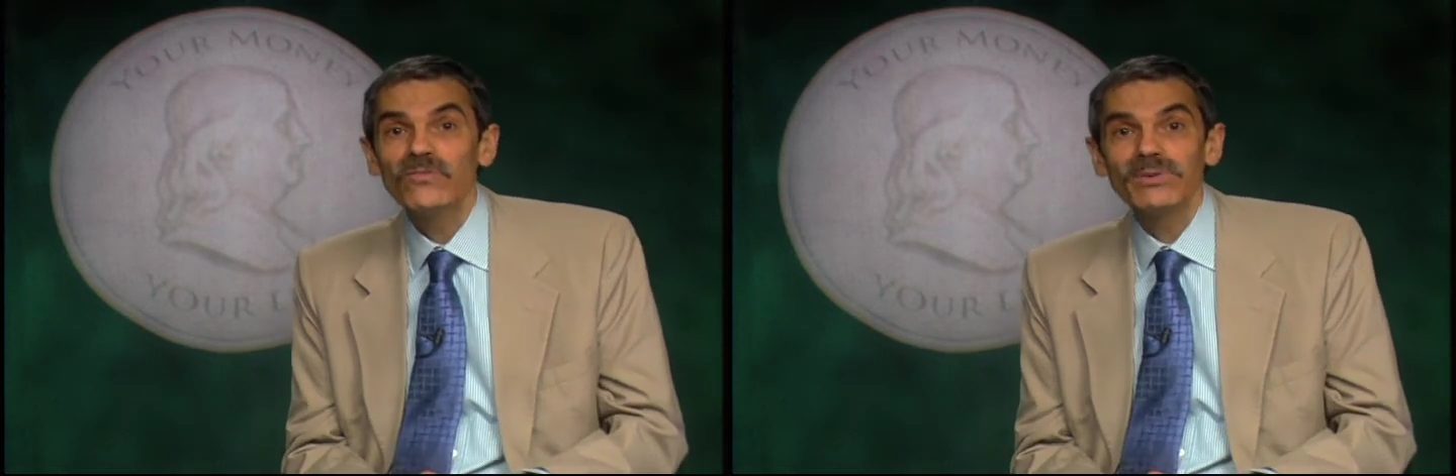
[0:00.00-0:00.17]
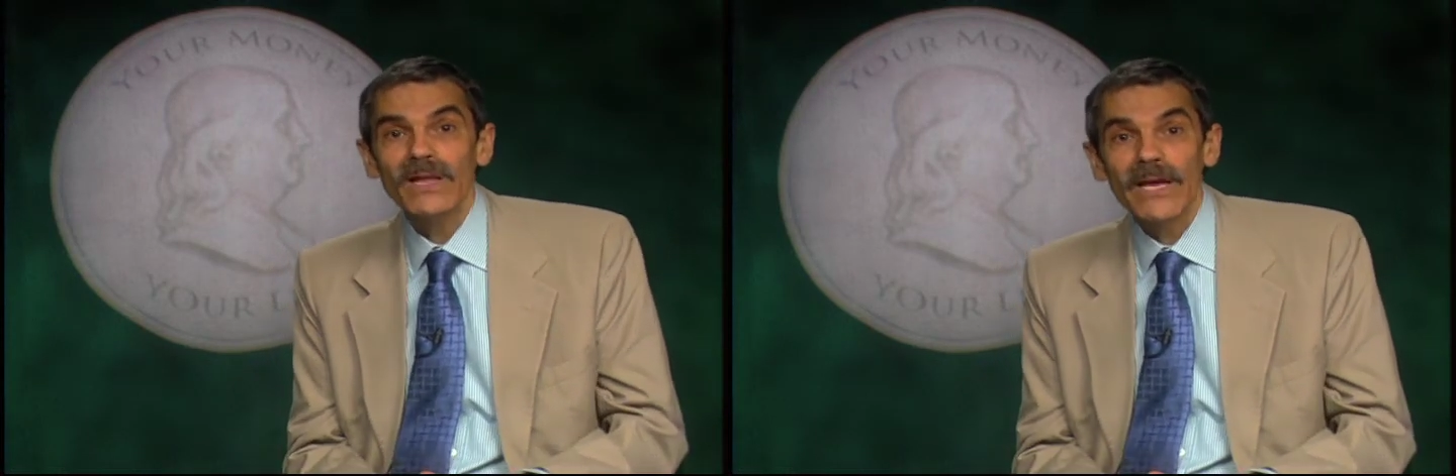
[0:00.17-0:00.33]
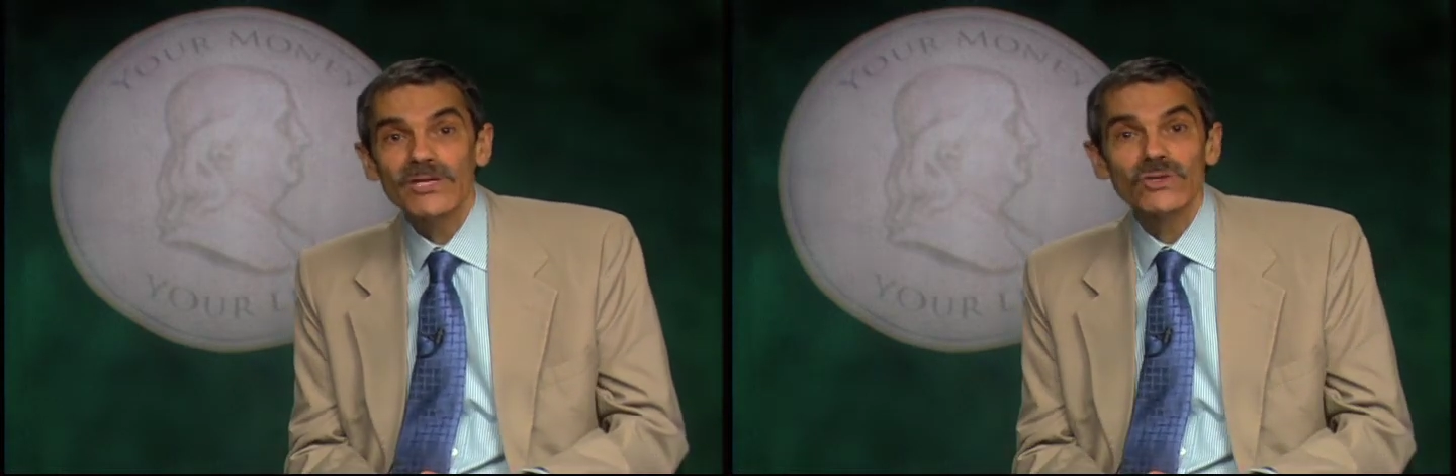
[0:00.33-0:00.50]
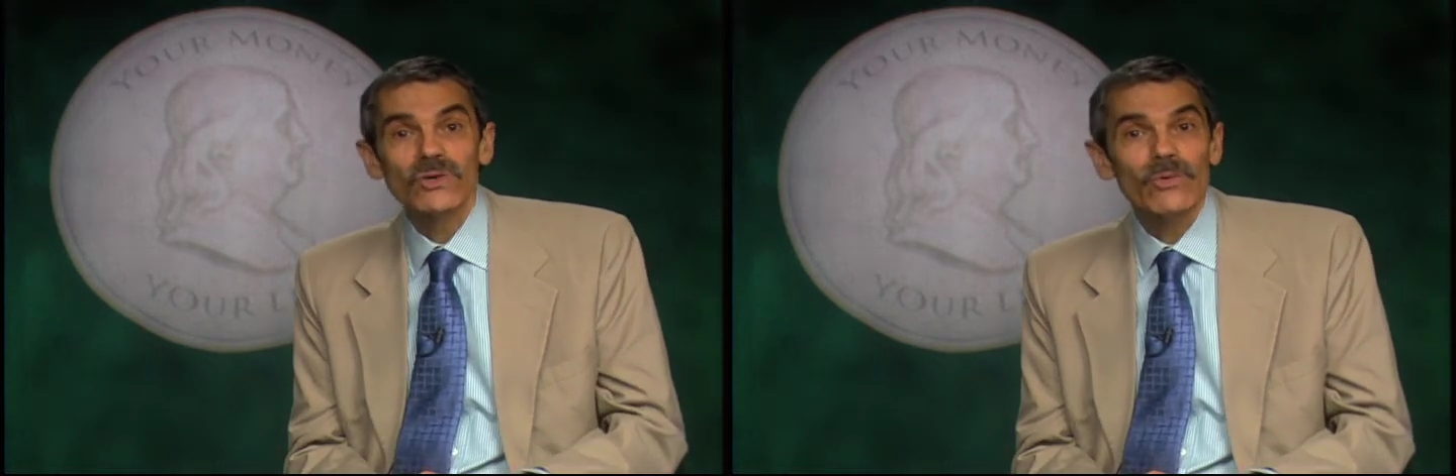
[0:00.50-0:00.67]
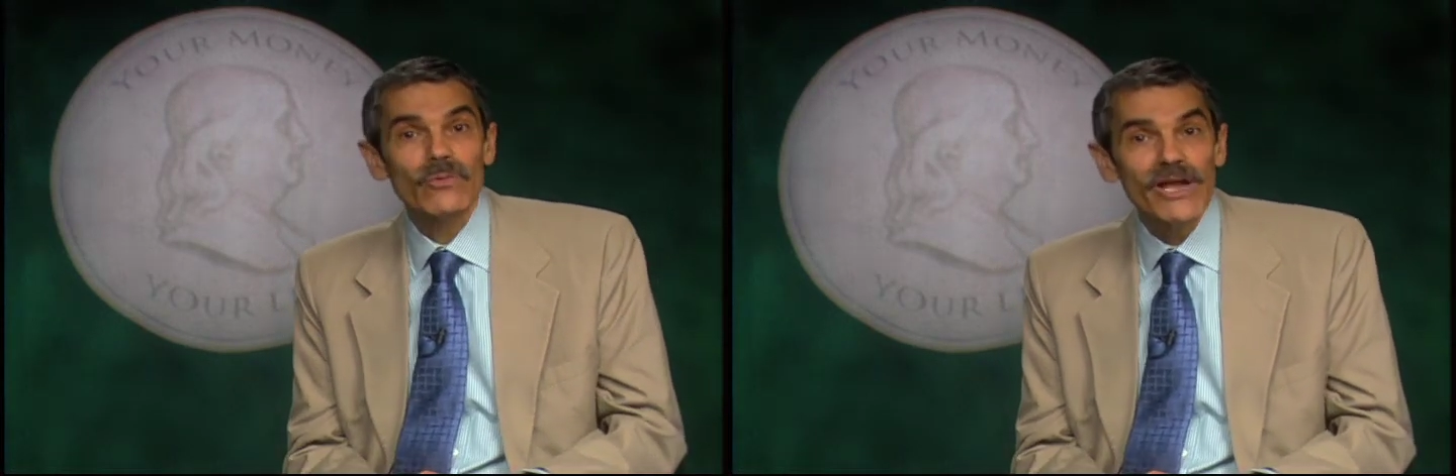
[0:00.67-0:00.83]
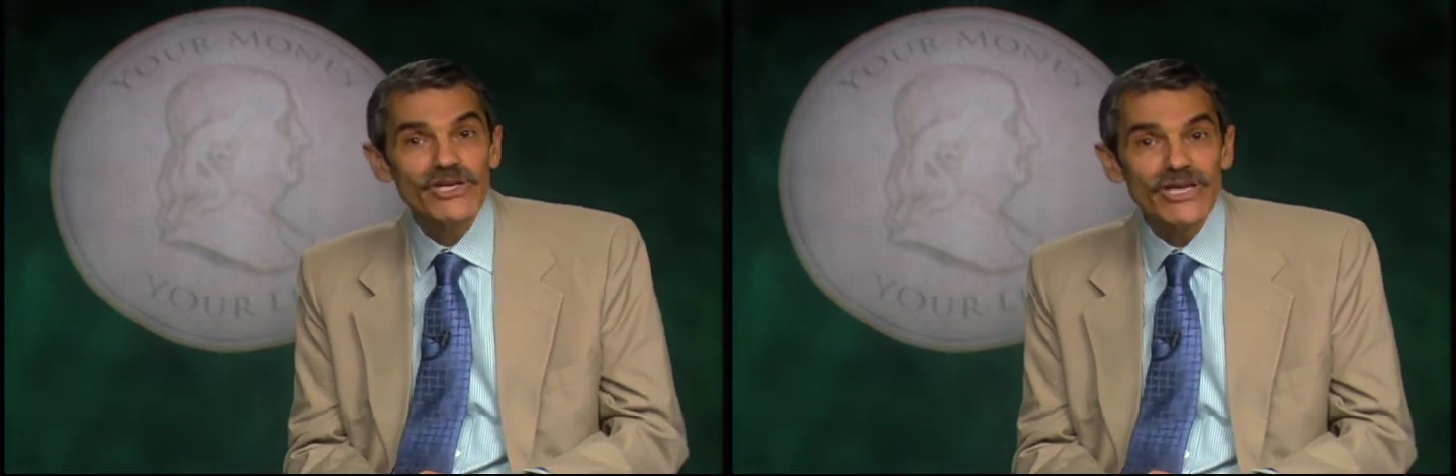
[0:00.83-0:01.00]
place, or
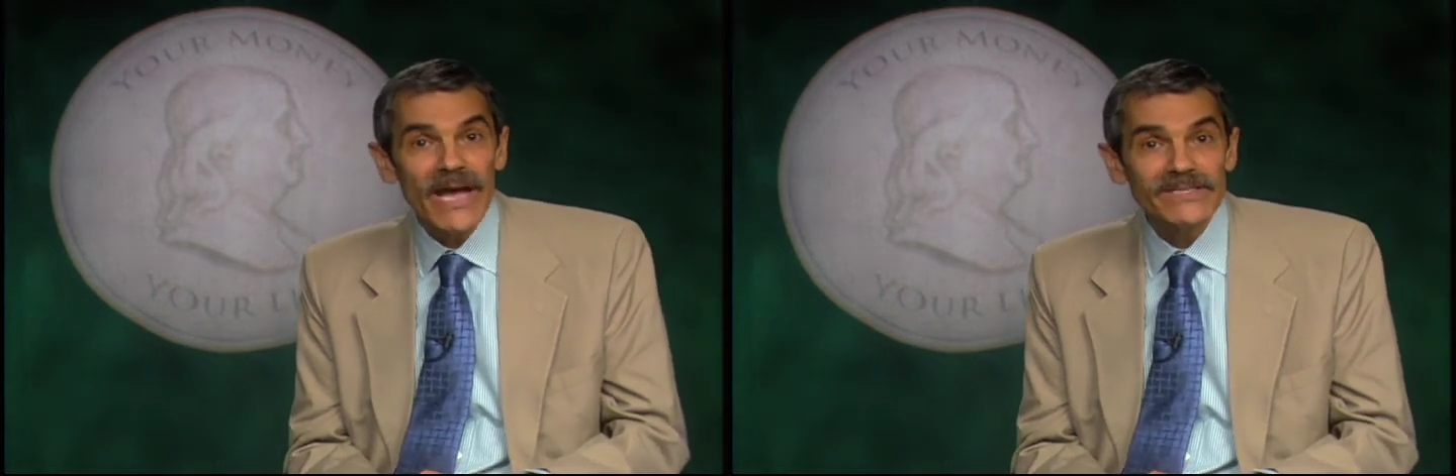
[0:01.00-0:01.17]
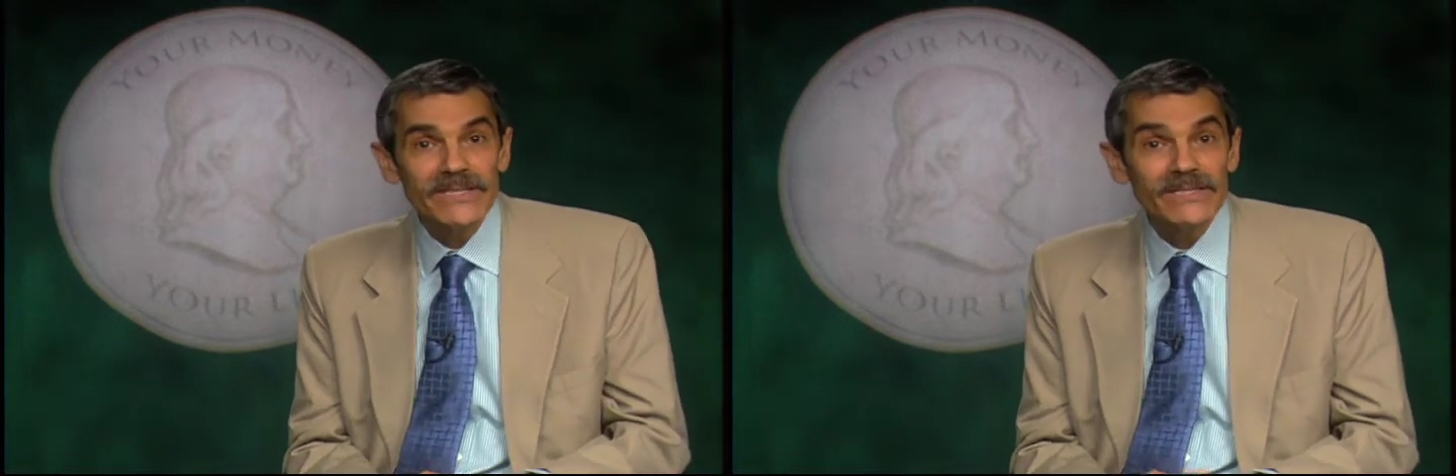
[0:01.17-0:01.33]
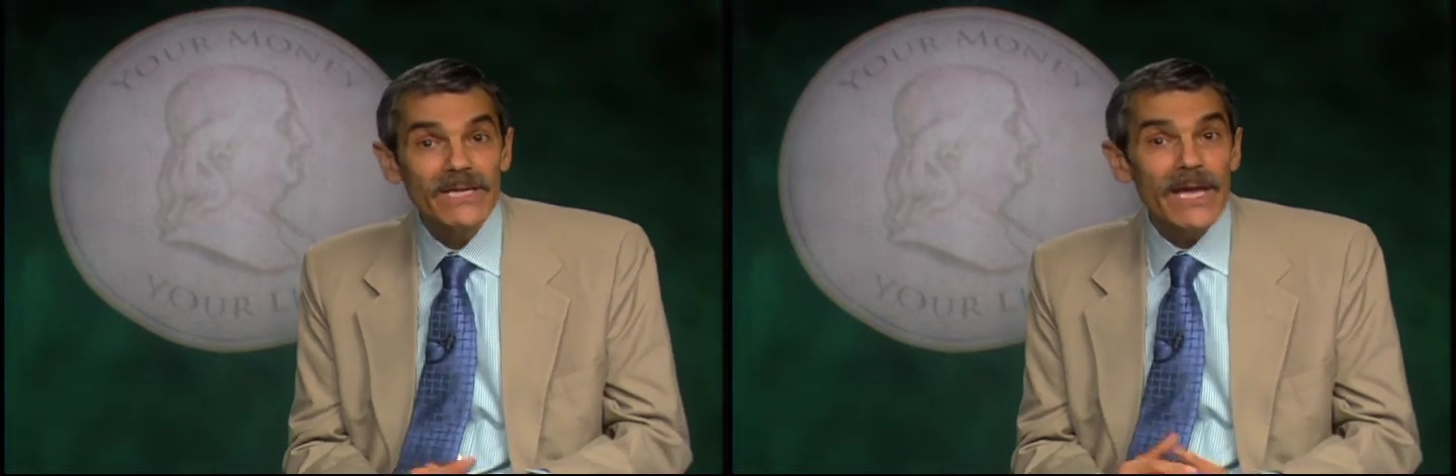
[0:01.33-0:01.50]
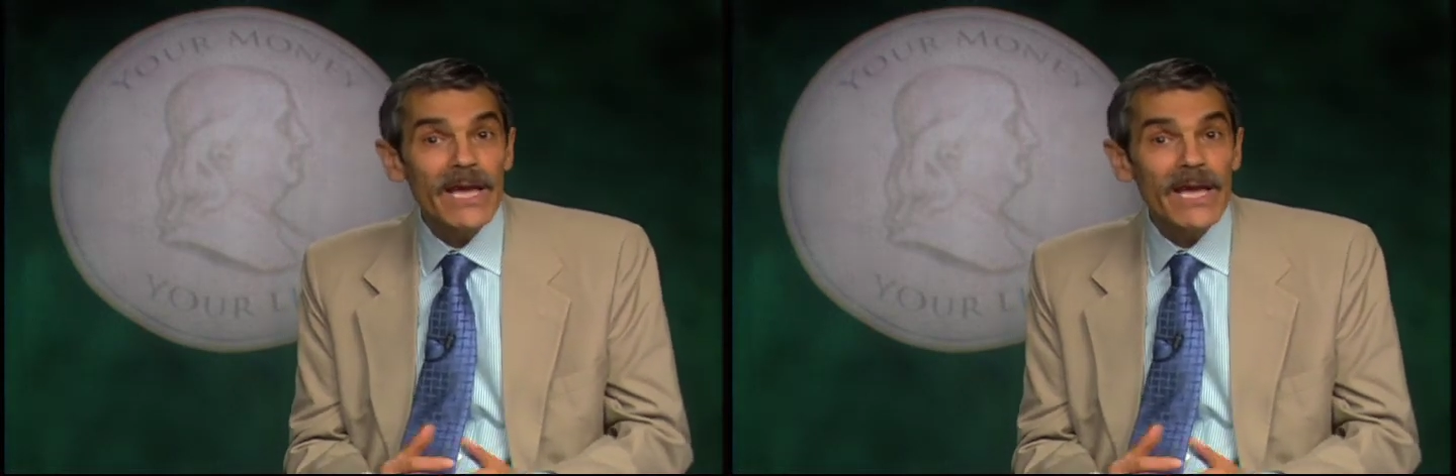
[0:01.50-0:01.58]
arrange assets